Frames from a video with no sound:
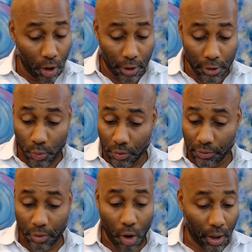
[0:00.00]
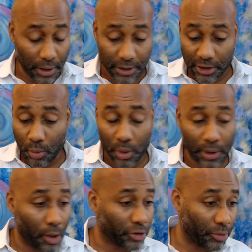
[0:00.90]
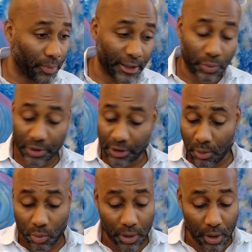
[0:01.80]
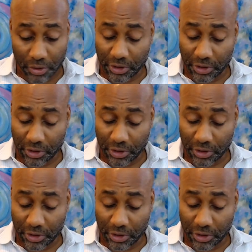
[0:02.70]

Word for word: you were talking to someone else or mess with someone else,